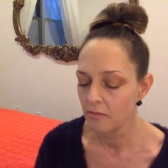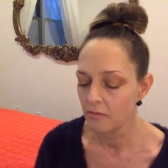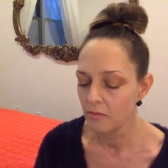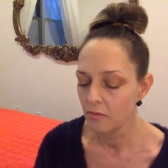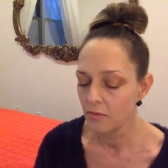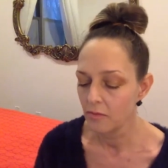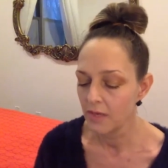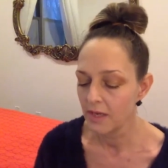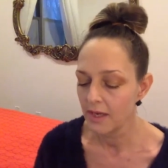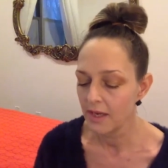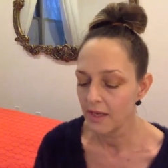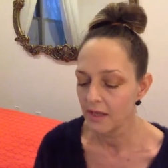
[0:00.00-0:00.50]

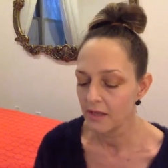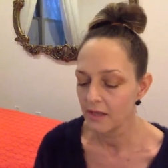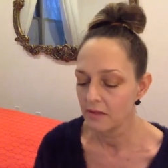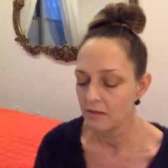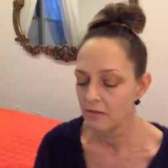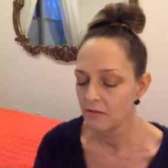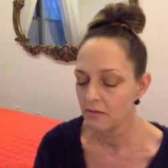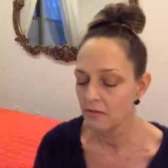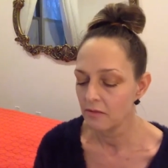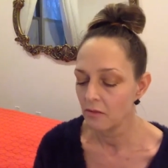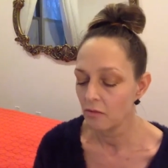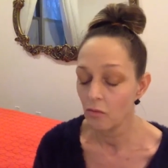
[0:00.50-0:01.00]
we had
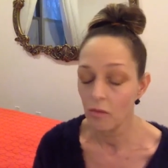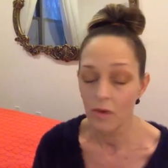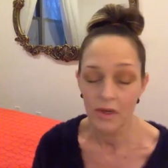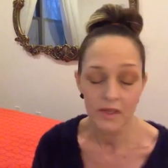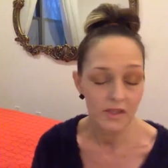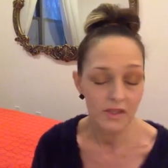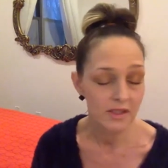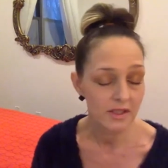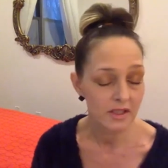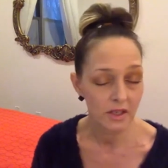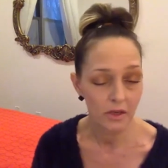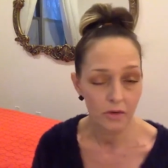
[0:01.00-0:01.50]
one
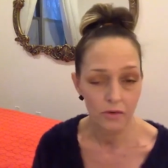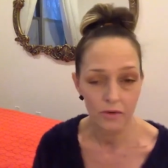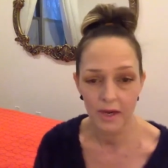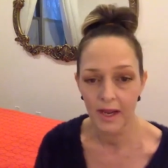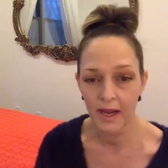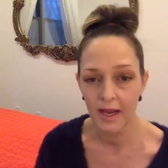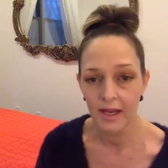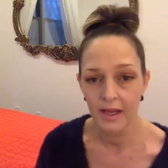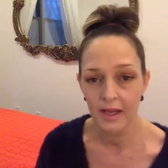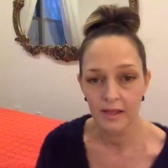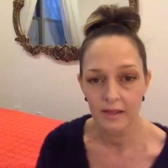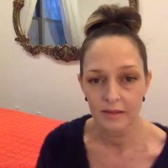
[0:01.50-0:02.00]
slow
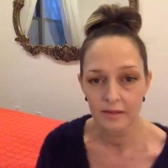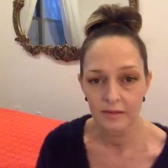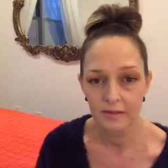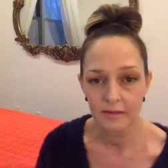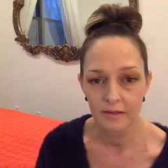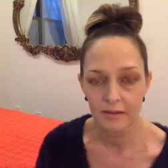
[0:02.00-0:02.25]
day.